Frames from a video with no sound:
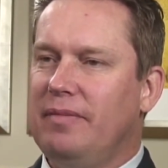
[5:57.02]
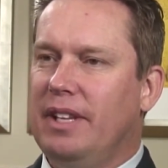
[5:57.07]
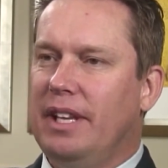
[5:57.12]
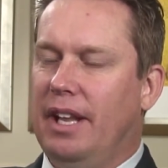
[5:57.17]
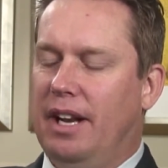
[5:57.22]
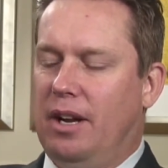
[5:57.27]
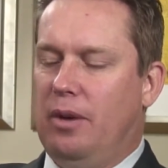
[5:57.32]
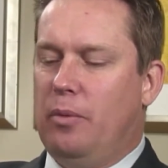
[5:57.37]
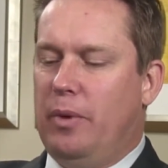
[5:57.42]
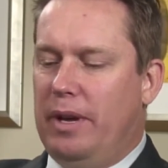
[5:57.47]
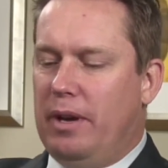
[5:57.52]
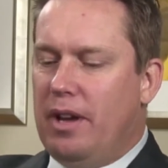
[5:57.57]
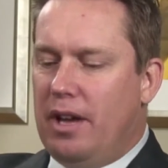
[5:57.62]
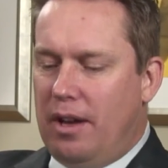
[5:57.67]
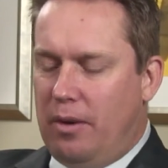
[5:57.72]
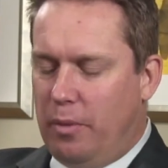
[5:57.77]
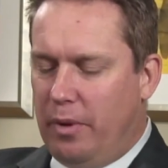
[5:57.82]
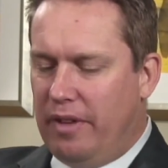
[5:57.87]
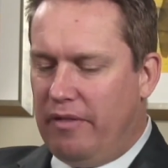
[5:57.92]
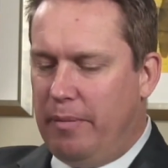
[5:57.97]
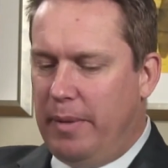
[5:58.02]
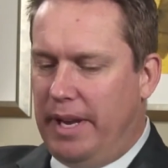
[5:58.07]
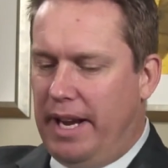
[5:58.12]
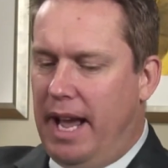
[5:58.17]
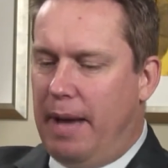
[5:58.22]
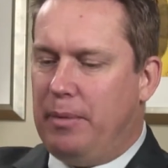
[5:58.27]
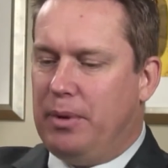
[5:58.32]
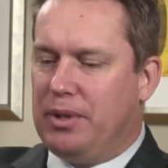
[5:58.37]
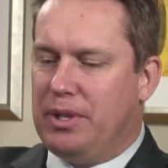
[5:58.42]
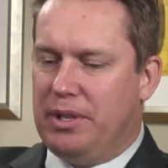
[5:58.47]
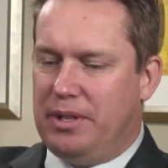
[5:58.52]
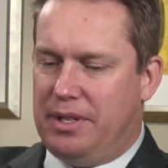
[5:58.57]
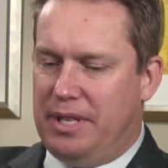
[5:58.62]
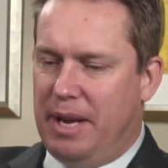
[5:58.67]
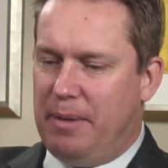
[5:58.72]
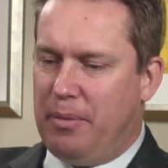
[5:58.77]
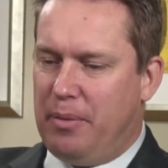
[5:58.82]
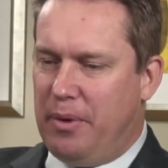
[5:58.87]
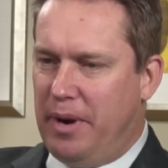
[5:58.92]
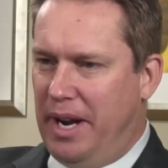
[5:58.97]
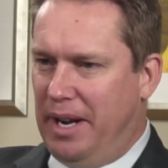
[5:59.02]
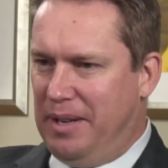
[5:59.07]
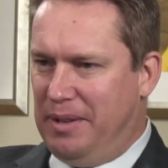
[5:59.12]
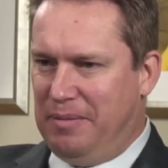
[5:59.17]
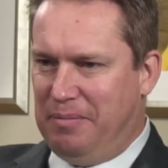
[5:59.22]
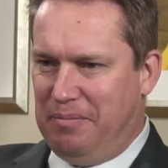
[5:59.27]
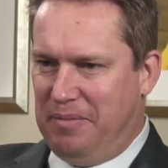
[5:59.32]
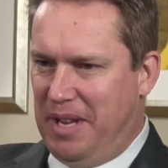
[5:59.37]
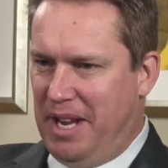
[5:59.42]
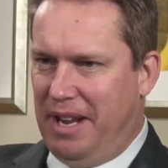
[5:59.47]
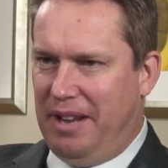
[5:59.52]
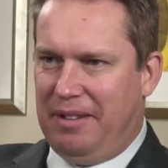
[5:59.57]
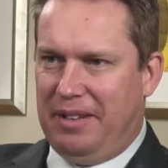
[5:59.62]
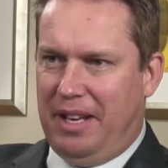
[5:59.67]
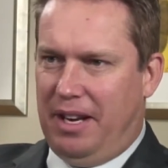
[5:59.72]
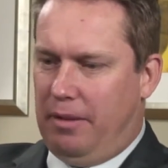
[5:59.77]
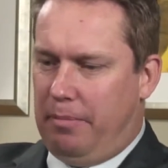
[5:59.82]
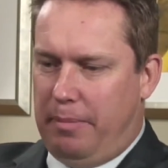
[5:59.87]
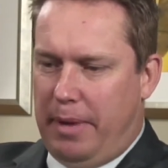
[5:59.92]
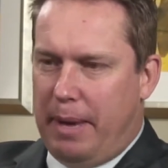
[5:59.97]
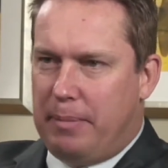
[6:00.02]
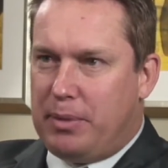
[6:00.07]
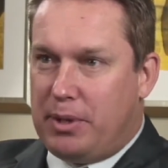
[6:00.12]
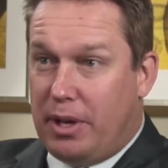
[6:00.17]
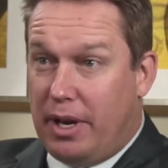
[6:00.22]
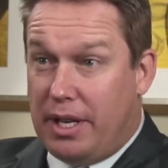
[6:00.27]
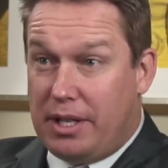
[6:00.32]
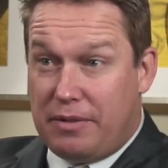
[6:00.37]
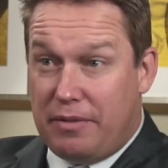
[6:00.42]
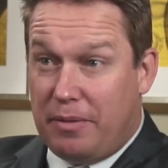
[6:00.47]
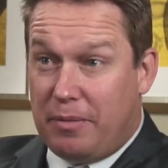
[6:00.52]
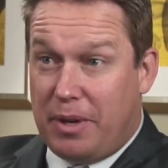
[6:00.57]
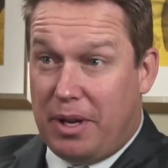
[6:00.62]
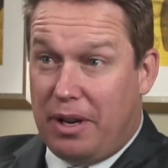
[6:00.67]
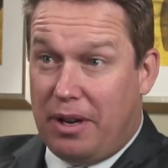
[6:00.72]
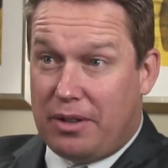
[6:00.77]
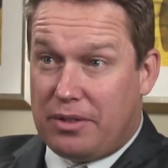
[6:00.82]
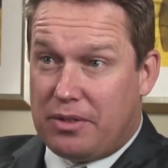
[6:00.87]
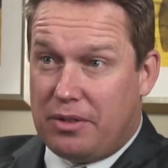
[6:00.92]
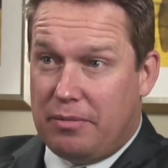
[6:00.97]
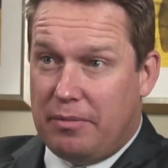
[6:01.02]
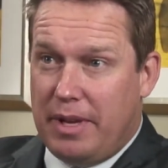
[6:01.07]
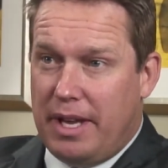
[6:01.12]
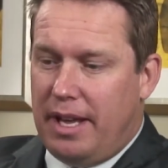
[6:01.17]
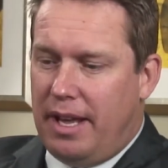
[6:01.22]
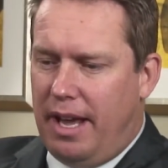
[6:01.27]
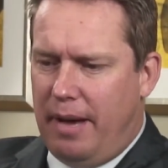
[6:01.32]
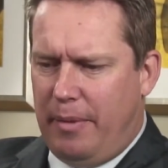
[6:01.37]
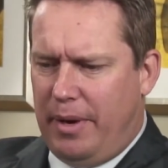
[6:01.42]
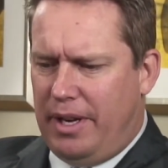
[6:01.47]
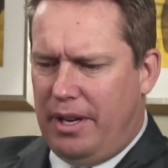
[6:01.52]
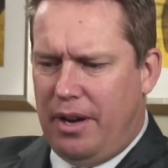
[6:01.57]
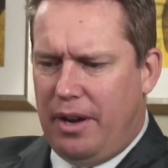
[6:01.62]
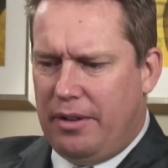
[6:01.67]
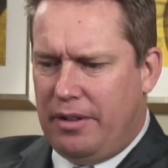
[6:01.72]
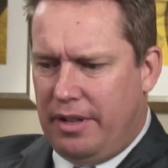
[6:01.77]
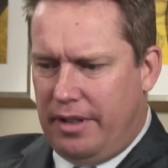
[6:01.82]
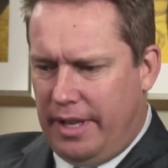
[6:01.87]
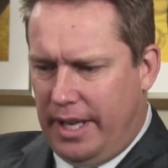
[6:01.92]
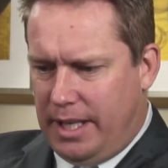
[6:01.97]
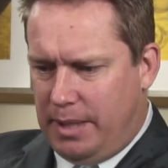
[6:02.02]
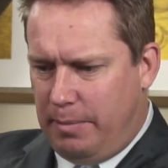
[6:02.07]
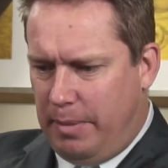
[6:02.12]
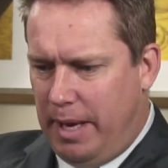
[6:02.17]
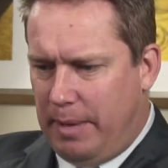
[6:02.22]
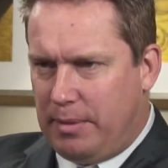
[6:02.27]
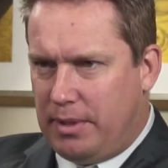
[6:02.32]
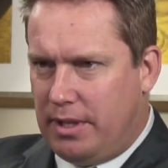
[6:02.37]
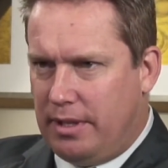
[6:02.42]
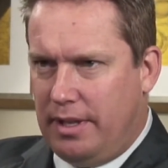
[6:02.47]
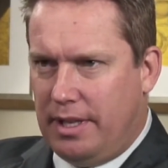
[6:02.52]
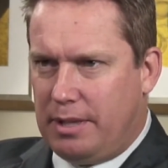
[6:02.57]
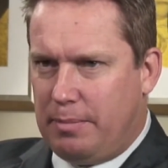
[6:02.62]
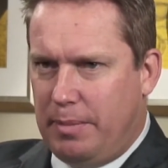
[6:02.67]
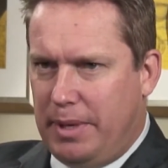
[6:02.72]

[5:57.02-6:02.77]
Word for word: You know, we've been able to separate, you know, peptides from colostrum, and we know that these this